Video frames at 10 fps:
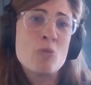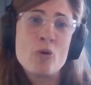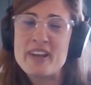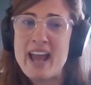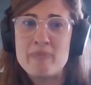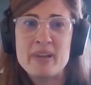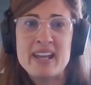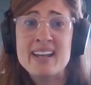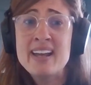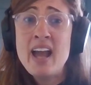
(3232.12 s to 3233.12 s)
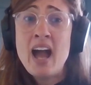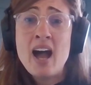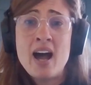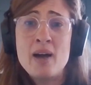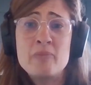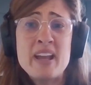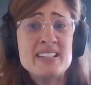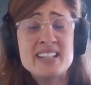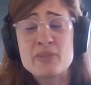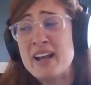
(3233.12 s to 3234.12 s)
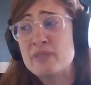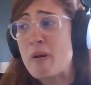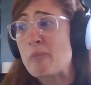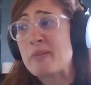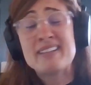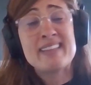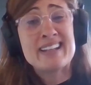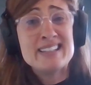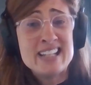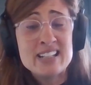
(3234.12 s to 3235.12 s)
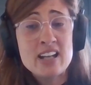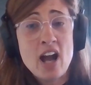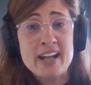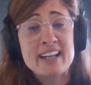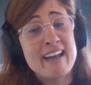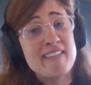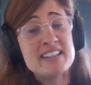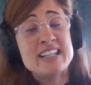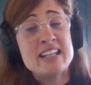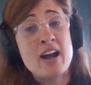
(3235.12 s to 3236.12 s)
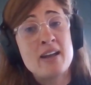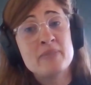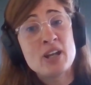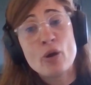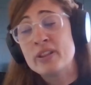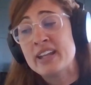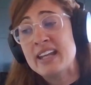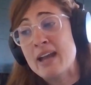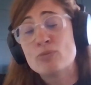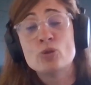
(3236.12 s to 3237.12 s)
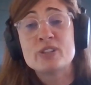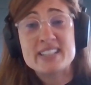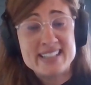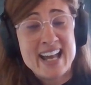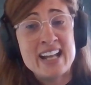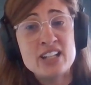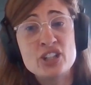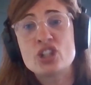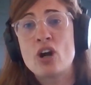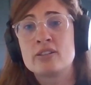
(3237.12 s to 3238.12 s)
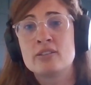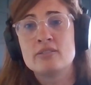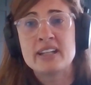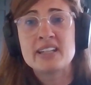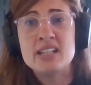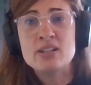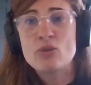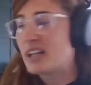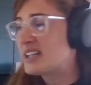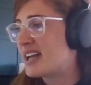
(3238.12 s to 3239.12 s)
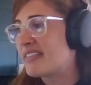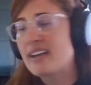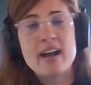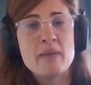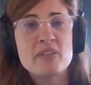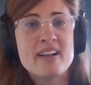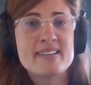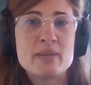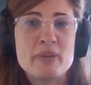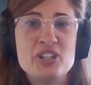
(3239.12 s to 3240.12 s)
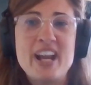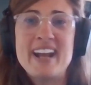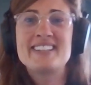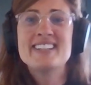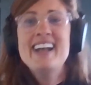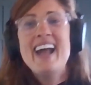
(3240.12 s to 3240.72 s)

more than happy. Easiest way is probably LinkedIn. I can guarantee I am the only Emerald Sage on LinkedIn, or at least I think I am the last time I checked.